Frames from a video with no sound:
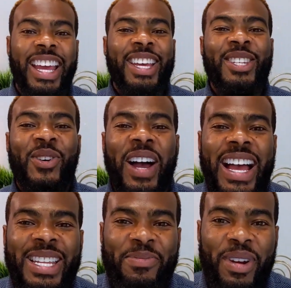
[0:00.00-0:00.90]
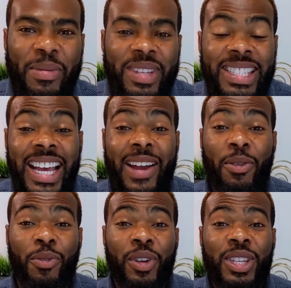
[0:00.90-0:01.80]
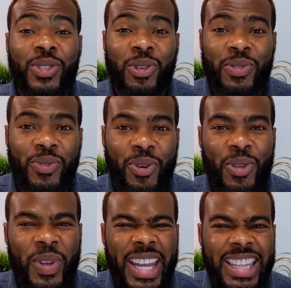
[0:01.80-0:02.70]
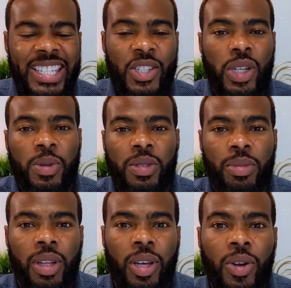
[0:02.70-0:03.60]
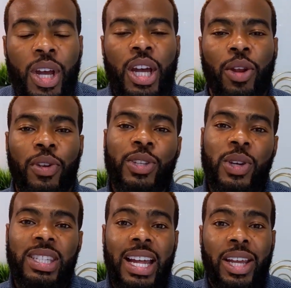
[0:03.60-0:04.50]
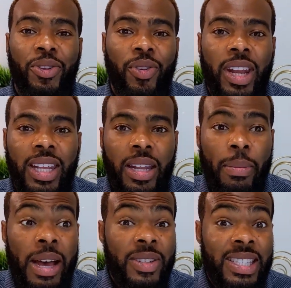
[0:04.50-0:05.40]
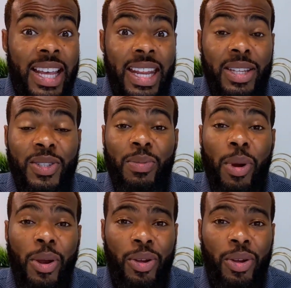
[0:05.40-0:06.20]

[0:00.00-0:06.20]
So as promised, I have a resource for you in the description below, a resource that I created about setting smarter